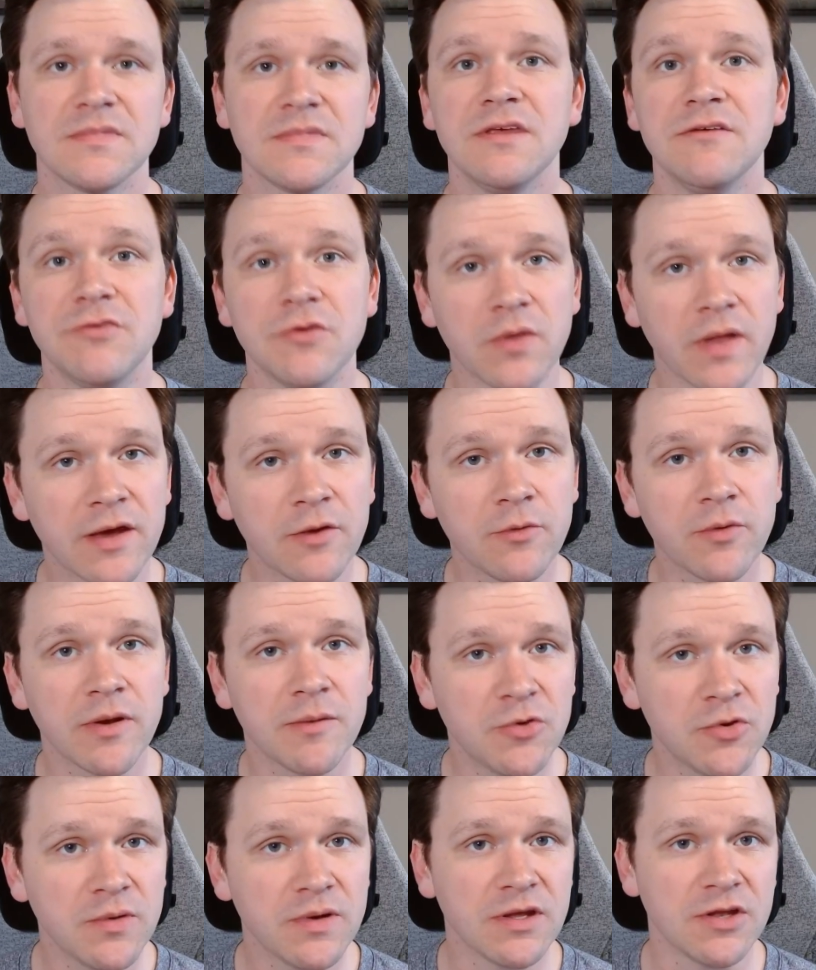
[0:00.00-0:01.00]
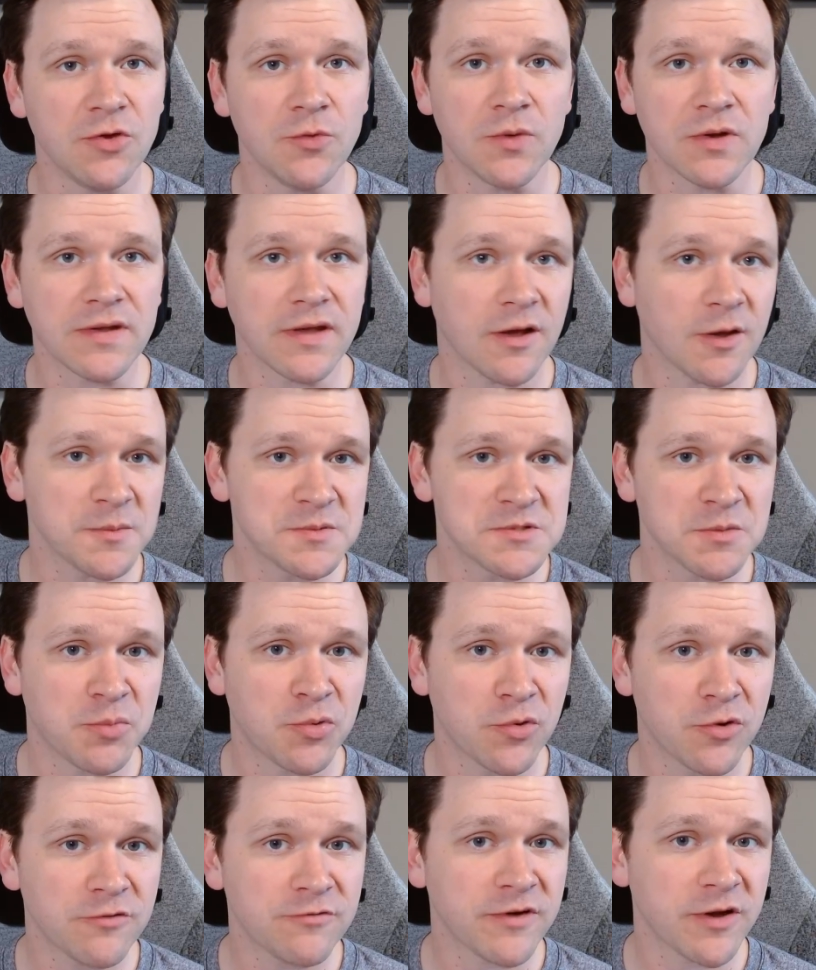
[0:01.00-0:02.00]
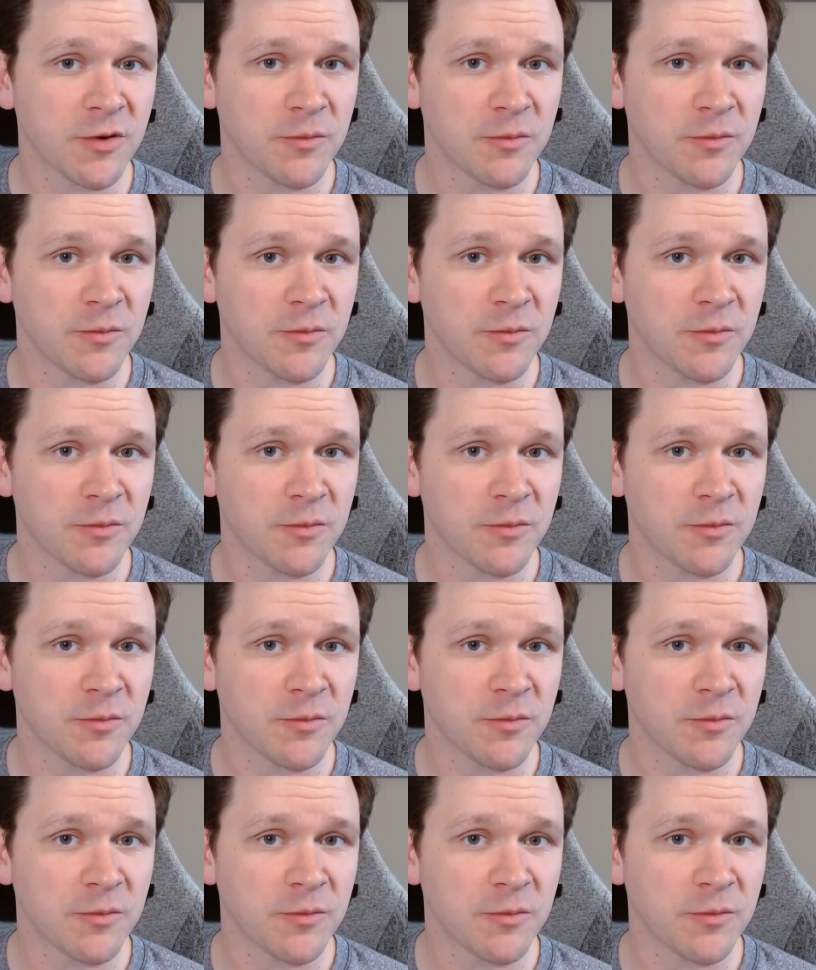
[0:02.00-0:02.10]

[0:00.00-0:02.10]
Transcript: If you like what I'm doing and you want to help support Final